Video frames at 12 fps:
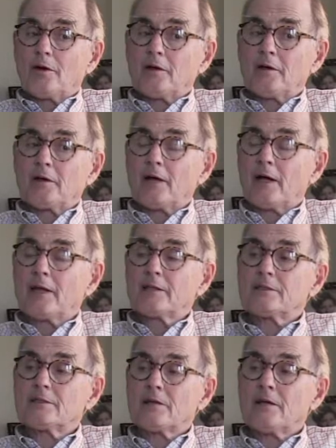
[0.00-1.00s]
a
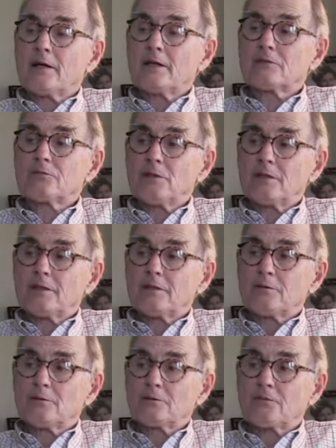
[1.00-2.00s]
college classmate
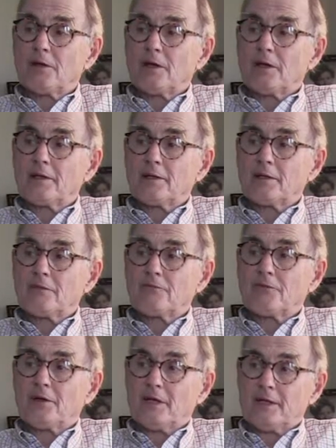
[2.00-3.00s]
who was flying
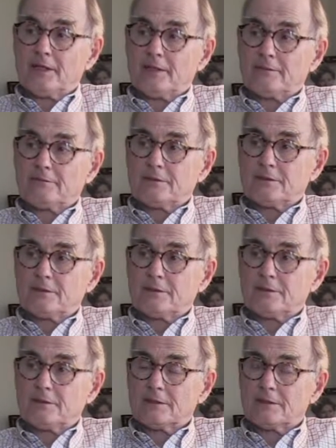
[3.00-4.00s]
F-5s
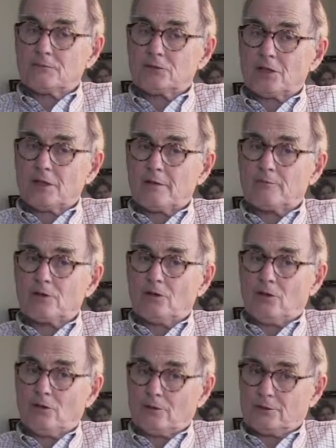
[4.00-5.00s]
named Sam
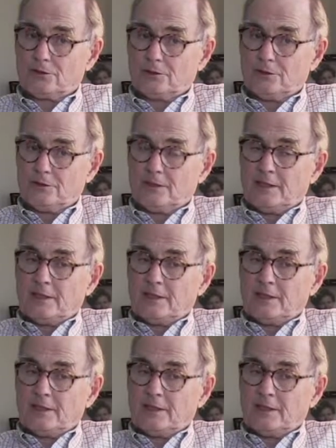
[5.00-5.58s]
Carlson,